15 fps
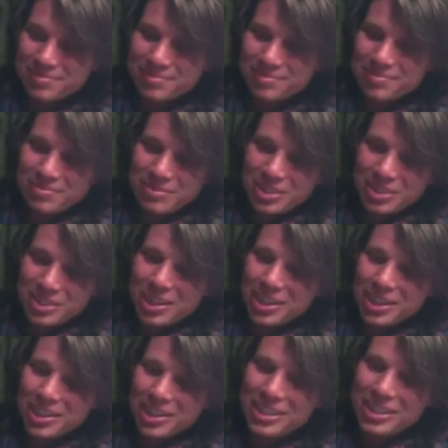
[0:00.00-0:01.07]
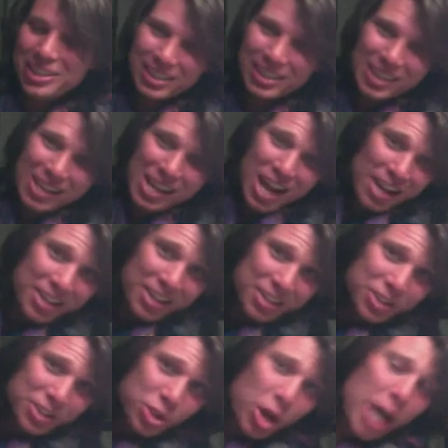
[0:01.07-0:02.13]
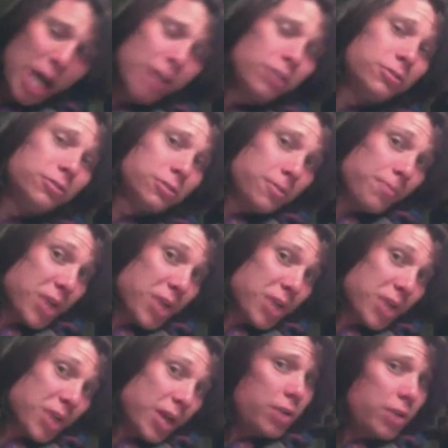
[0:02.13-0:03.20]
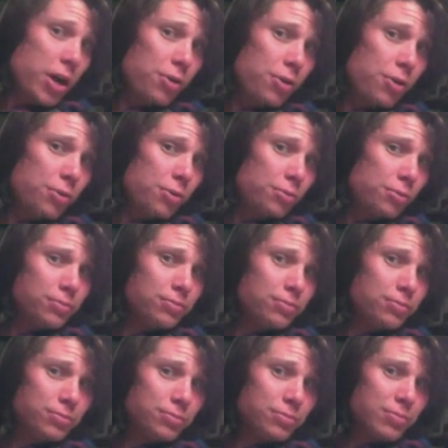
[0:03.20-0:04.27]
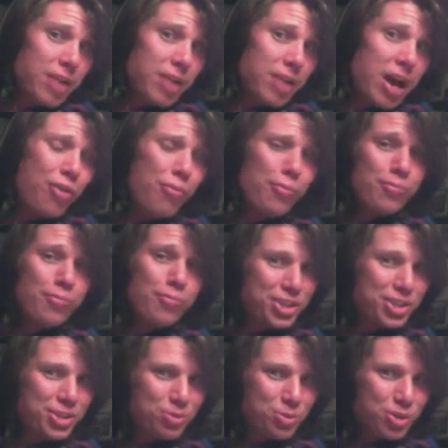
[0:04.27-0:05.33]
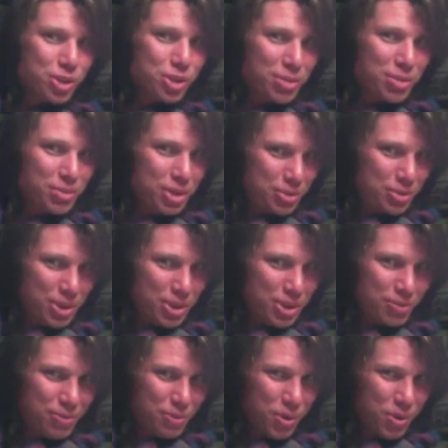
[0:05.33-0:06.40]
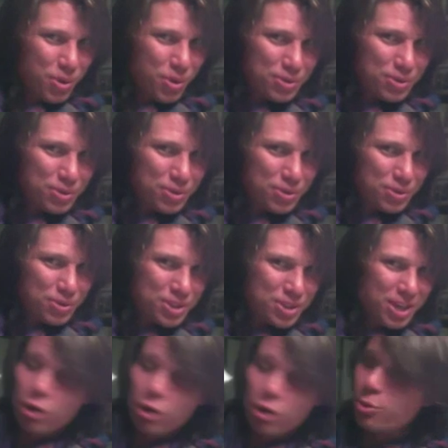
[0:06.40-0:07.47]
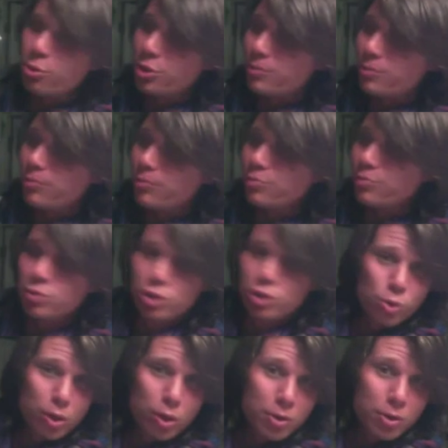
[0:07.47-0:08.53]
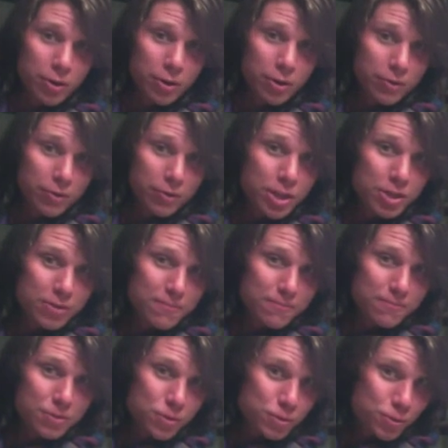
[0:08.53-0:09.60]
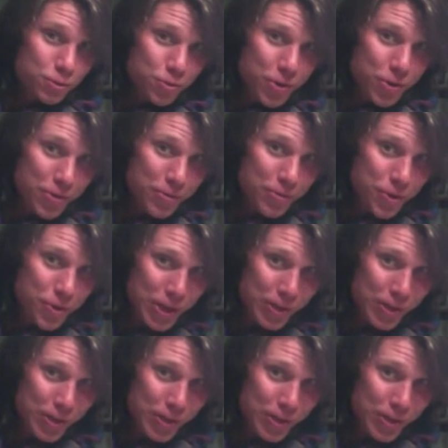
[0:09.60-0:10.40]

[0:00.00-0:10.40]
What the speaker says: Okay. So I don't know how much we're going to be able to get involved tonight, or are we? Do you want to know everything? Should you know everything?